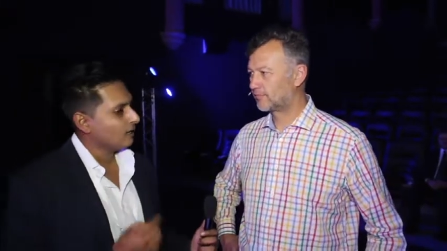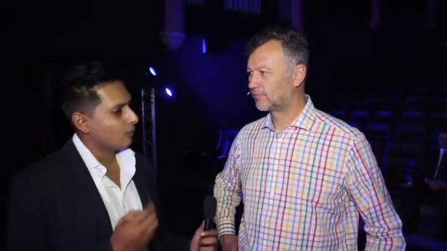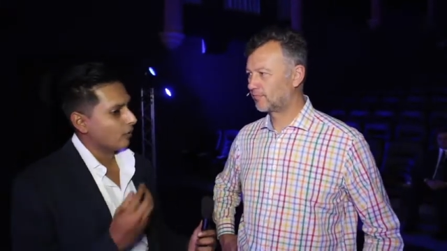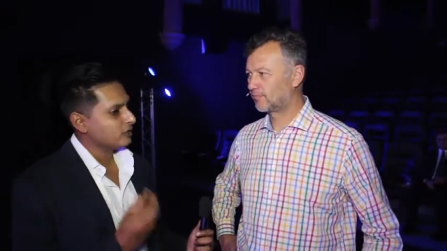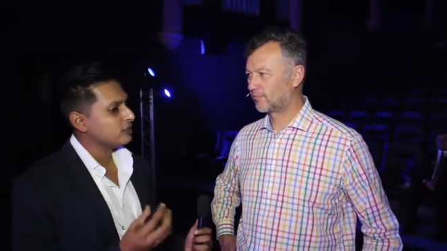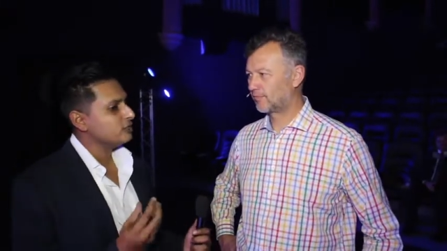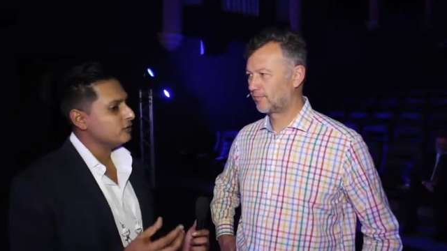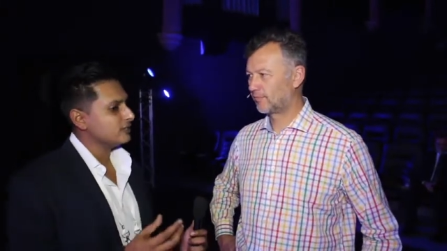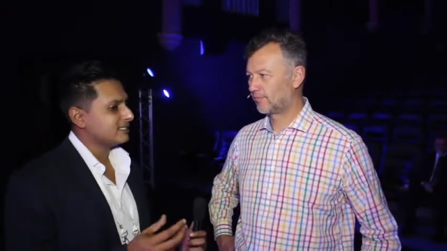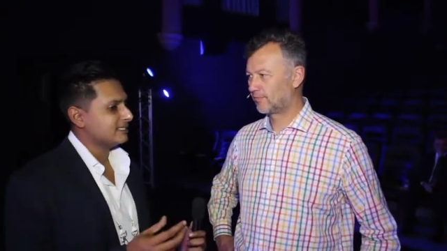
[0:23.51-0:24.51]
Speaker 1: What do
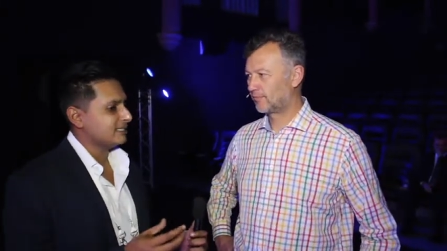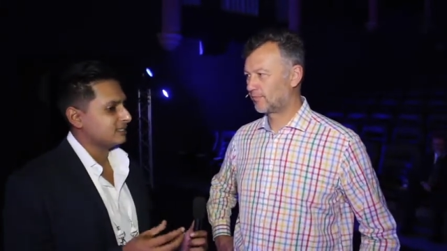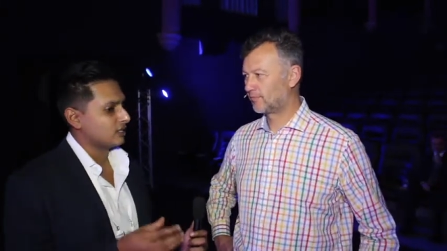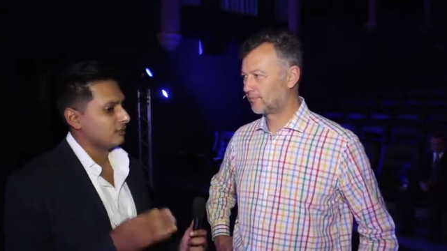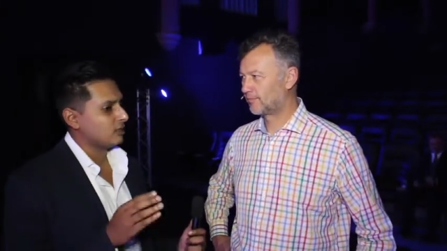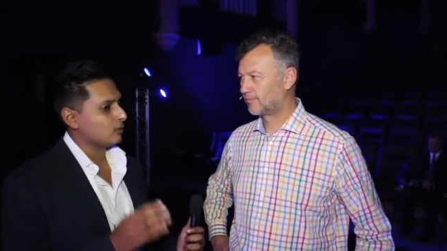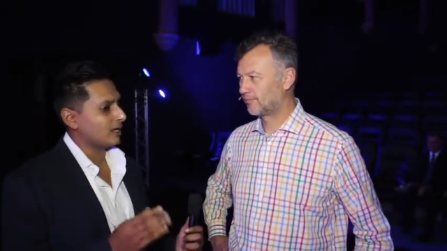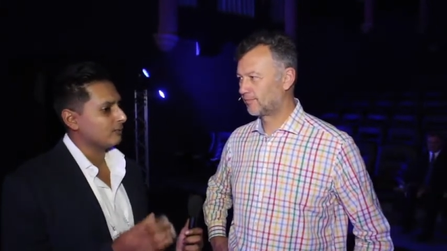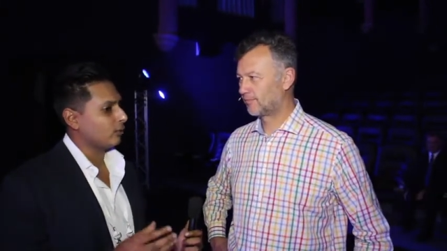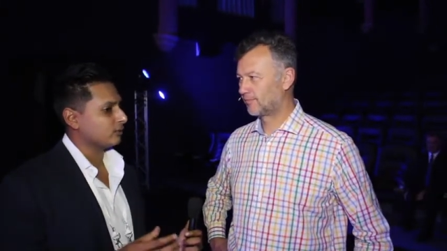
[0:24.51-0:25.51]
you see is going to be quite
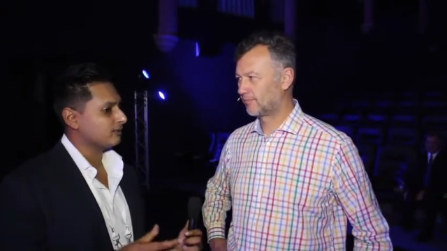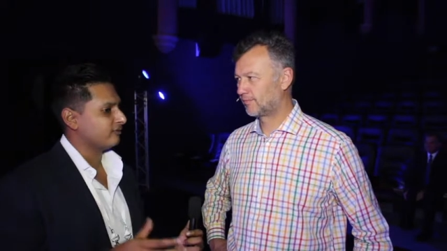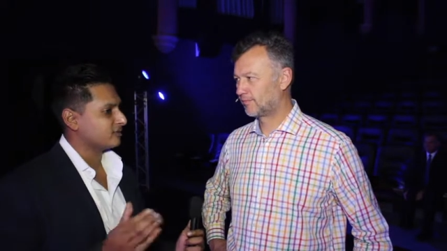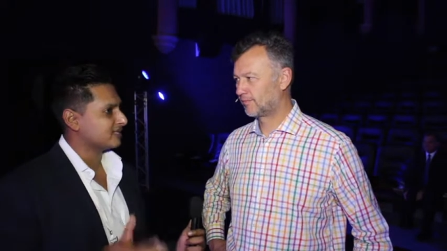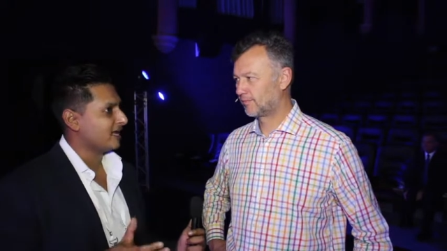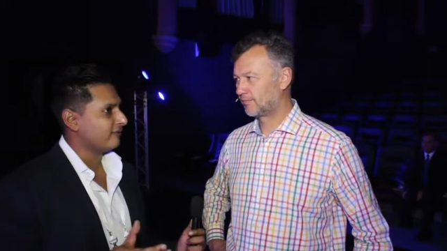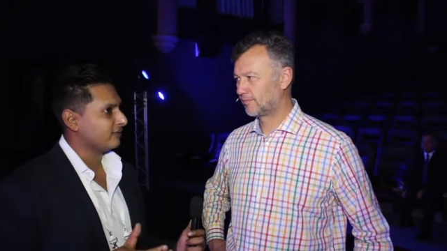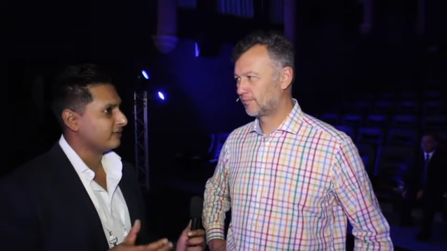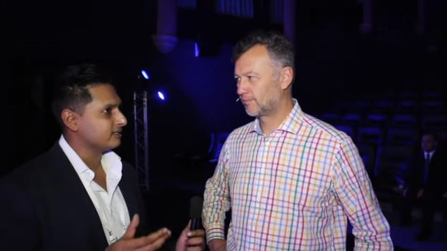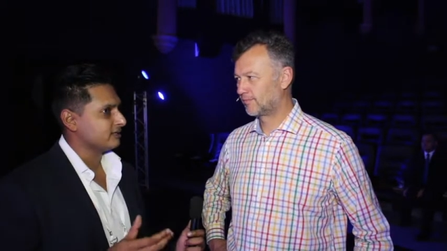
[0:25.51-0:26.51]
important for South
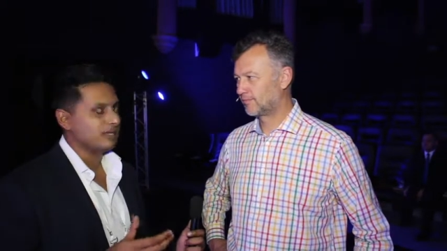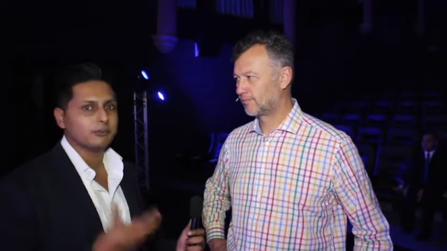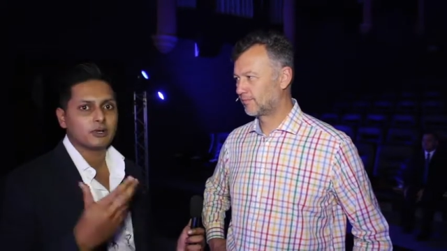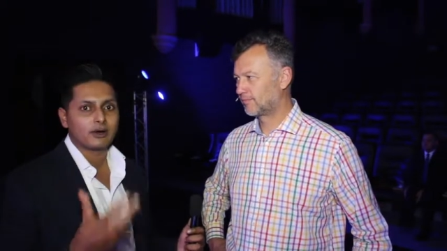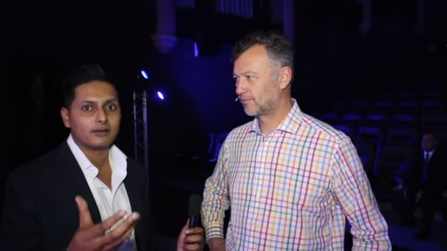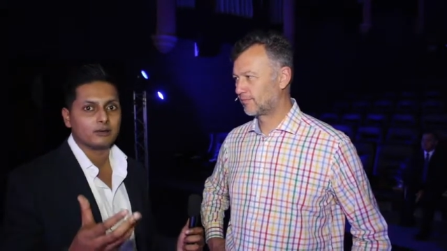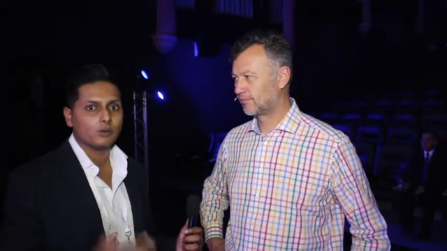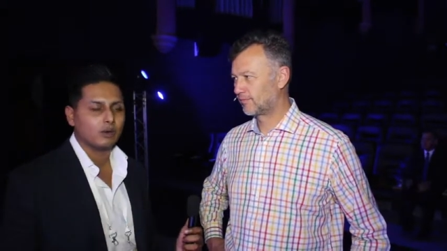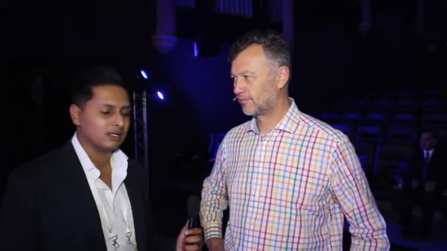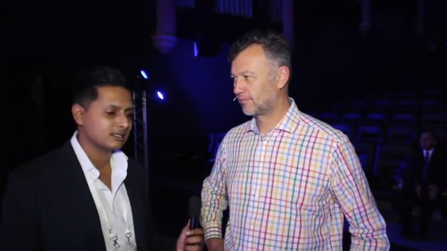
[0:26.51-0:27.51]
Africans and people around the
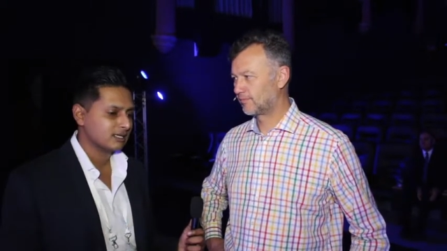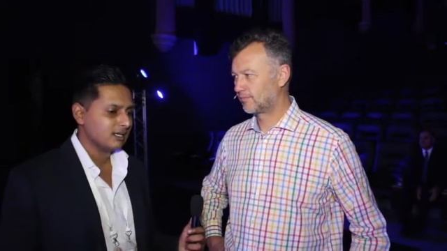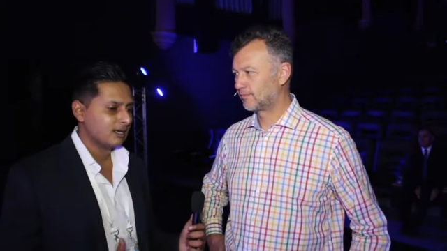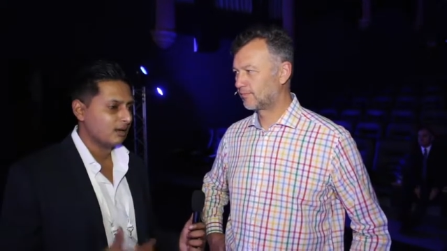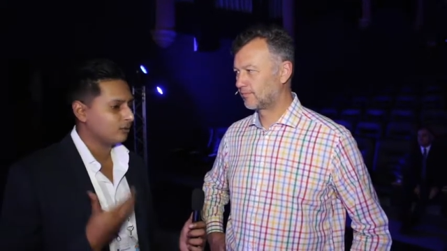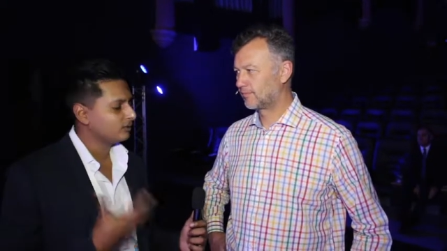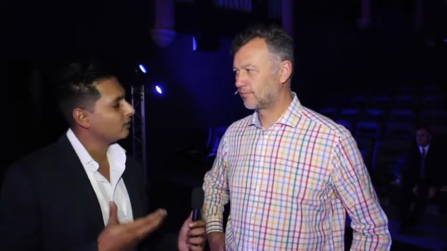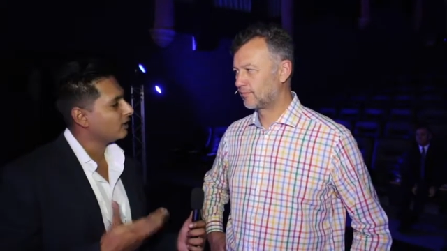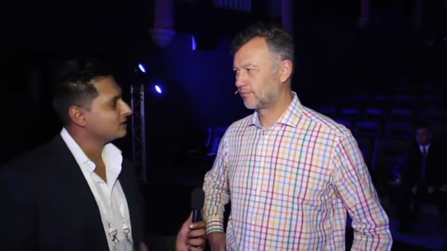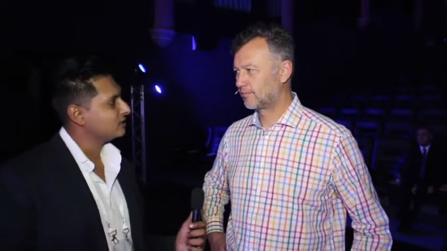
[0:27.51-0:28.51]
world uh, with
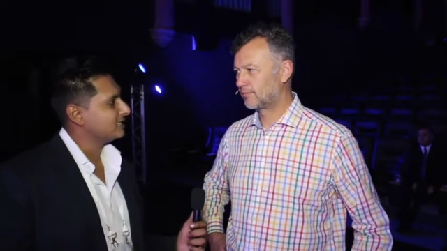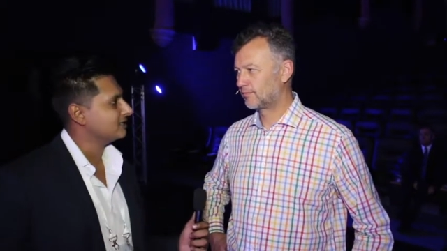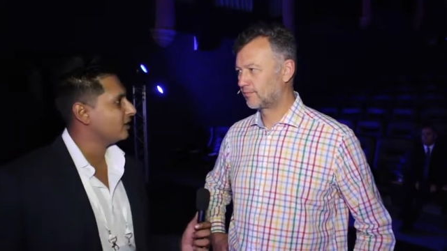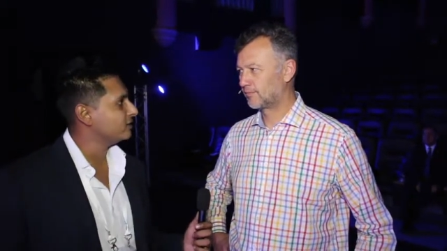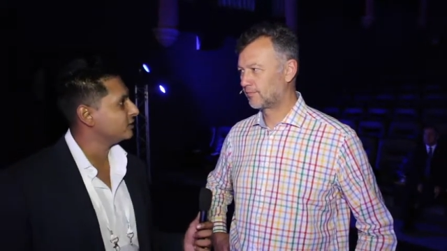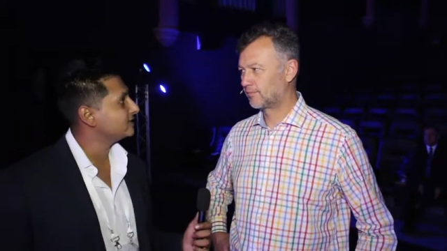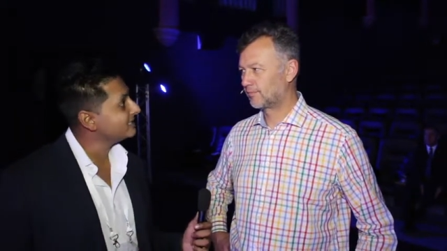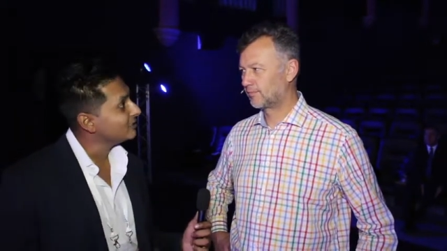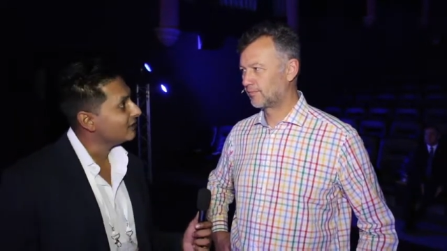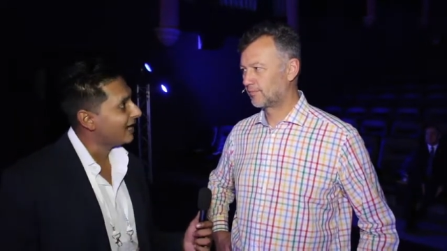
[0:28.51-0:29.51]
regards to technology and
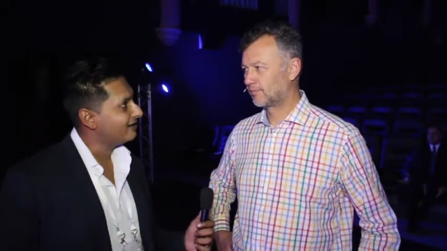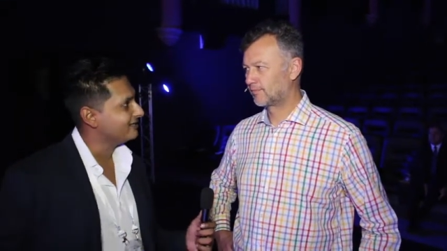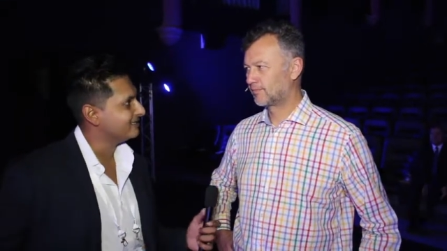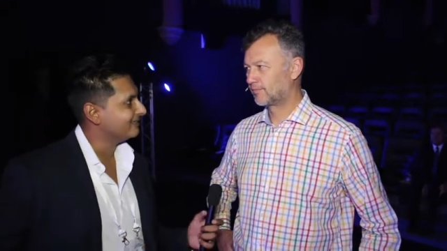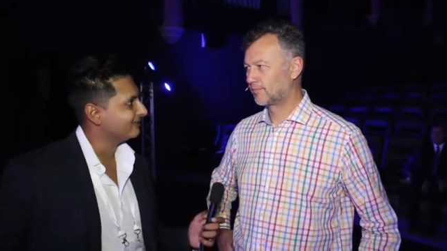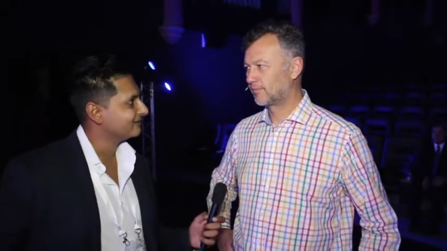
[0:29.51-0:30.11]
singularity?